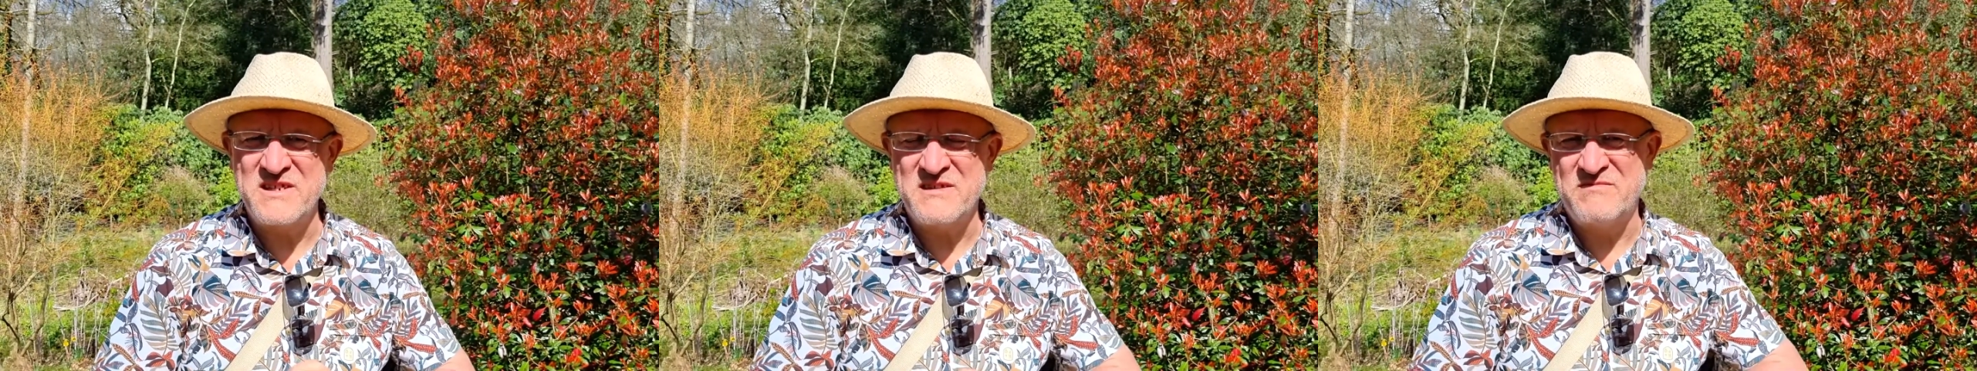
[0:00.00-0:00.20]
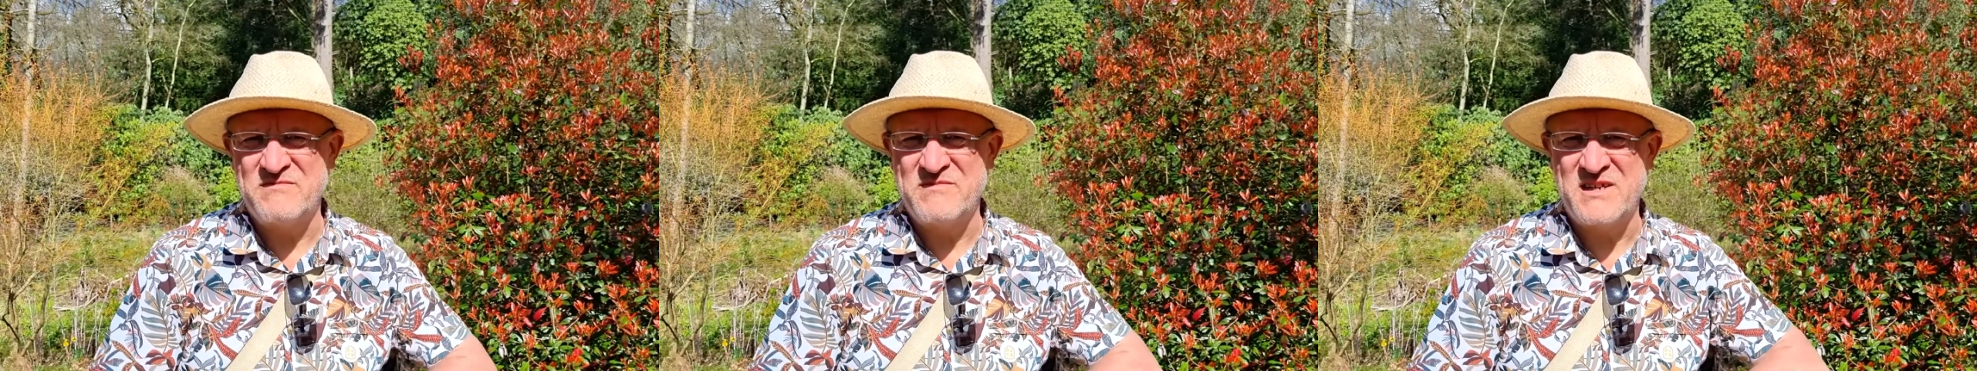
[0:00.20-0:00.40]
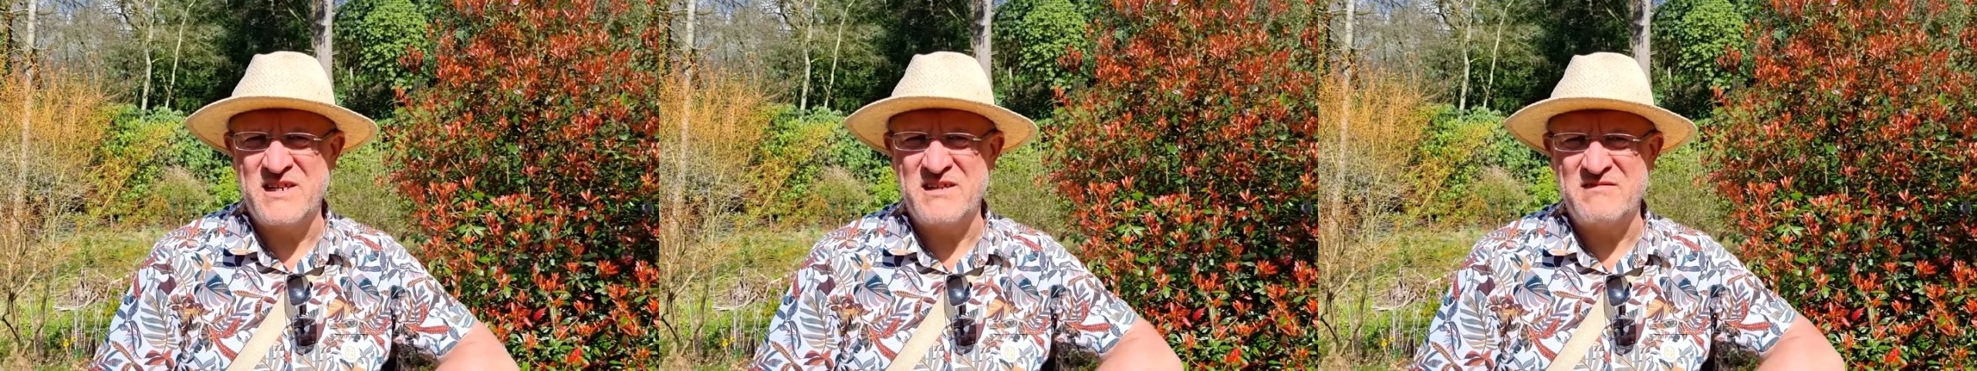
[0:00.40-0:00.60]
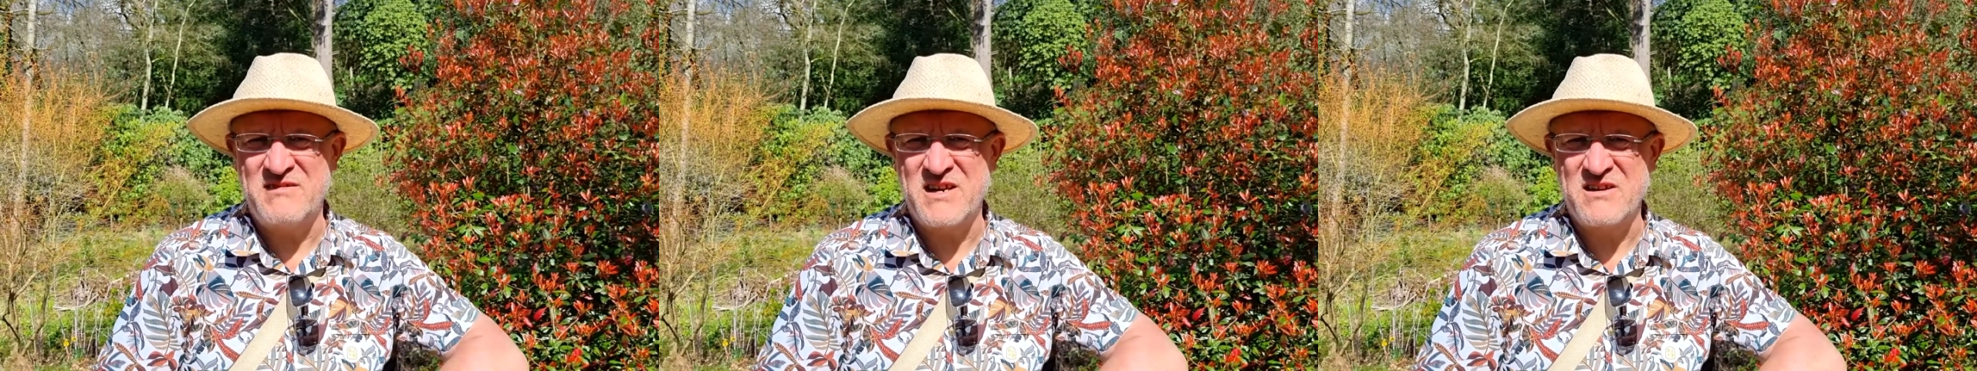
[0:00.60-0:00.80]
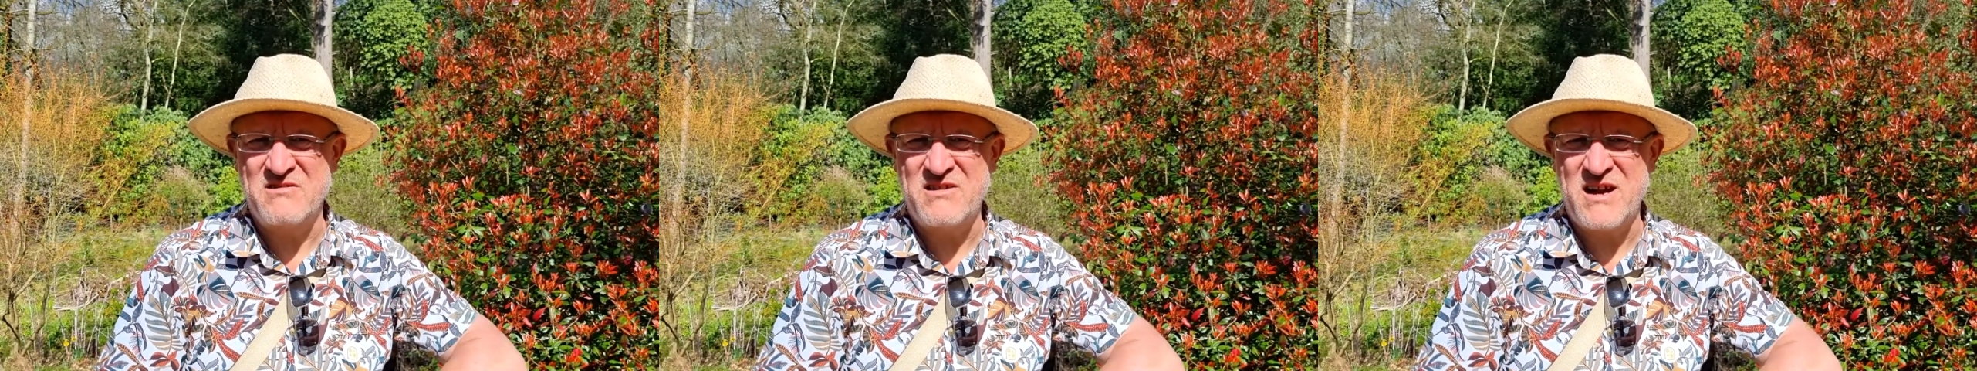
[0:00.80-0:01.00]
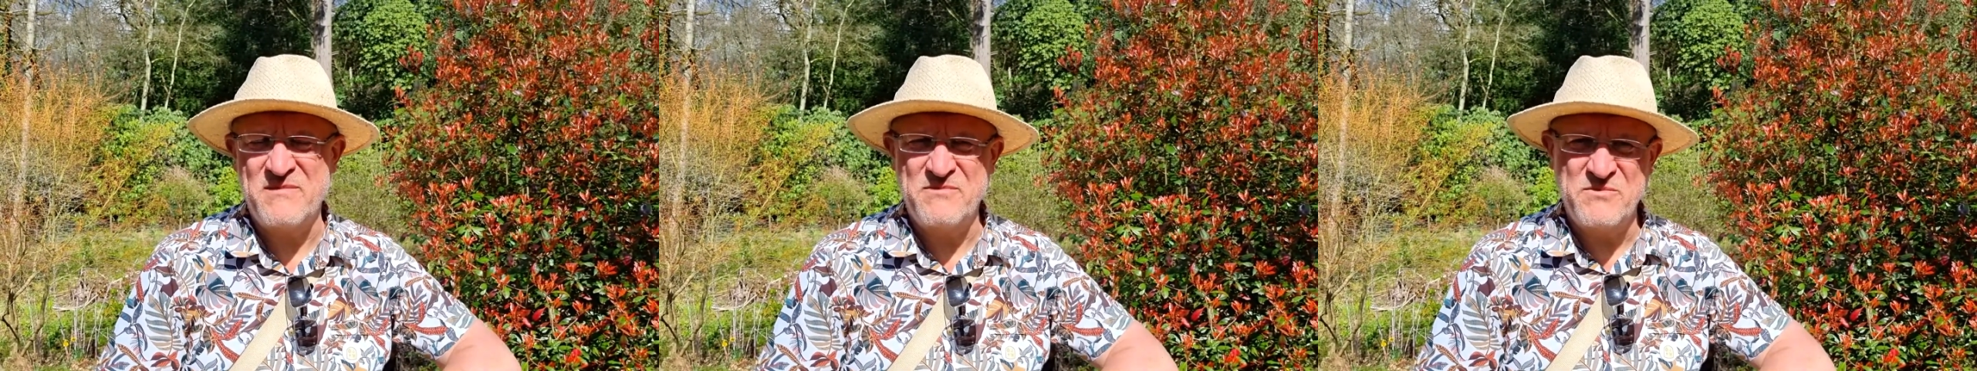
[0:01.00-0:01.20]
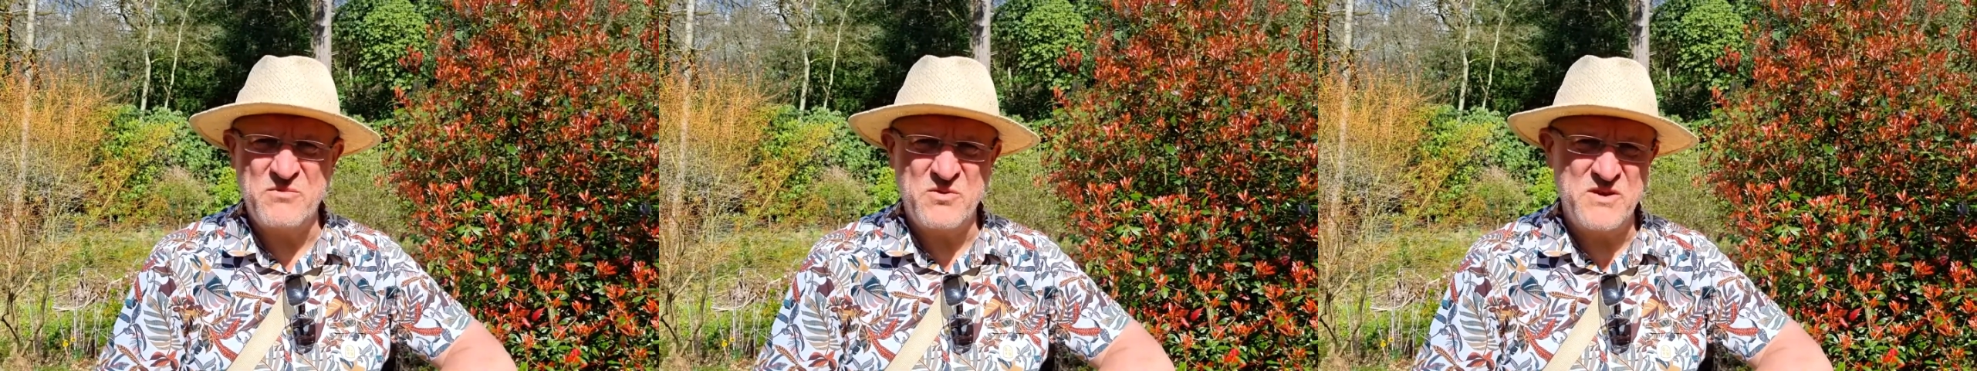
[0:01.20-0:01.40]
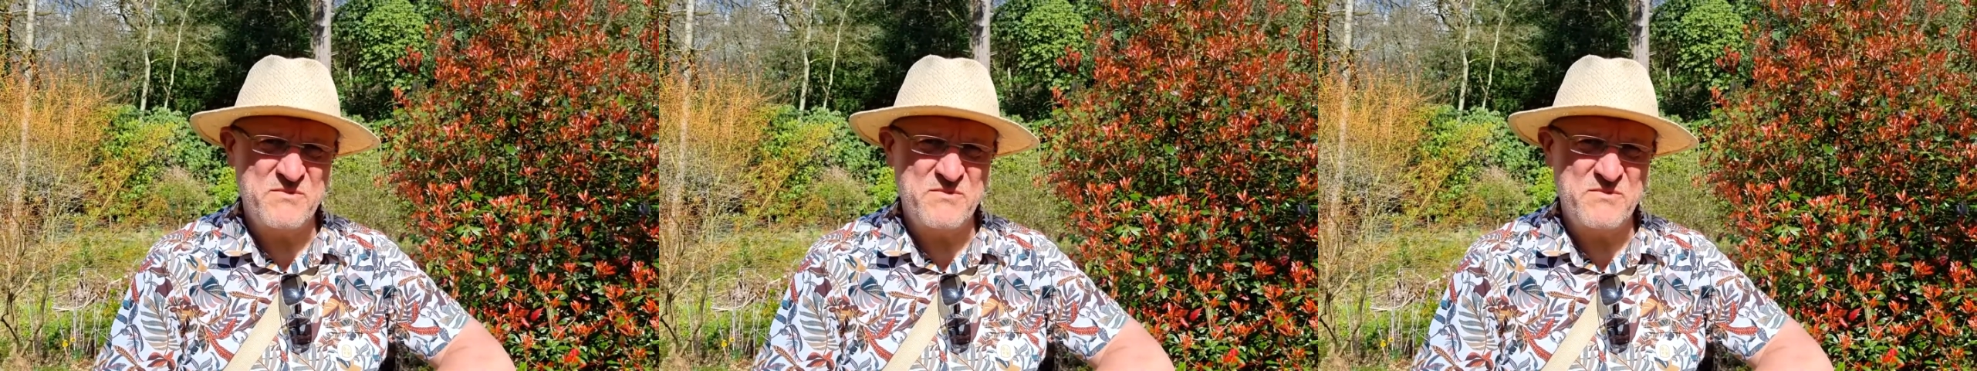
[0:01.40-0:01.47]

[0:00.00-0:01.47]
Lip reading: a lot of crap,